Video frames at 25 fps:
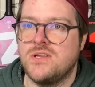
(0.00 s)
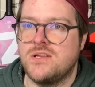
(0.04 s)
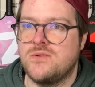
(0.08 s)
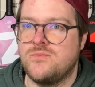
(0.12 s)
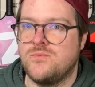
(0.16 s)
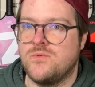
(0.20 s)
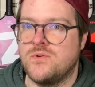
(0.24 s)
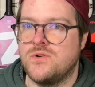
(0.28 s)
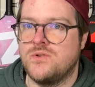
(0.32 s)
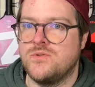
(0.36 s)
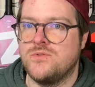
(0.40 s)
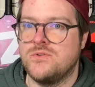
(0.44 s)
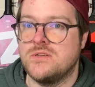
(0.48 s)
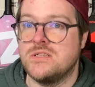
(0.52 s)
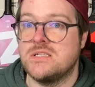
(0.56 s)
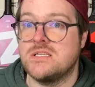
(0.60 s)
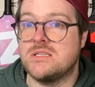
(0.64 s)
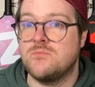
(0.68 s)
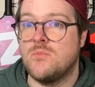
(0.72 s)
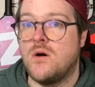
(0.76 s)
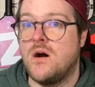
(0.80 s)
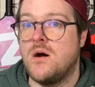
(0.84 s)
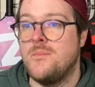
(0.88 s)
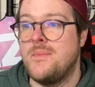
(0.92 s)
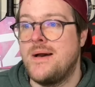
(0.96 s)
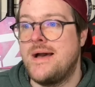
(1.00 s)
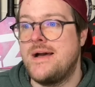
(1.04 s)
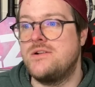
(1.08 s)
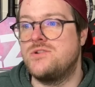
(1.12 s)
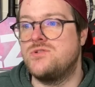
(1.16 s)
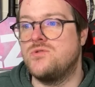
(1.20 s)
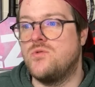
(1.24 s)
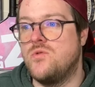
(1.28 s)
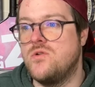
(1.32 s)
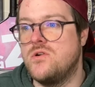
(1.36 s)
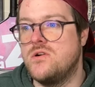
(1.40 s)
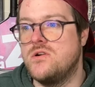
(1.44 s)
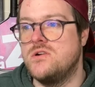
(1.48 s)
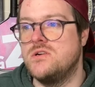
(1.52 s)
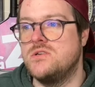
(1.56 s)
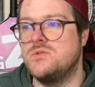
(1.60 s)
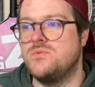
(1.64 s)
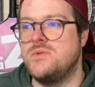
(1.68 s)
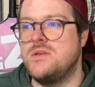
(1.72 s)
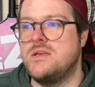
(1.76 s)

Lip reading: Like, we're doing small batch orders.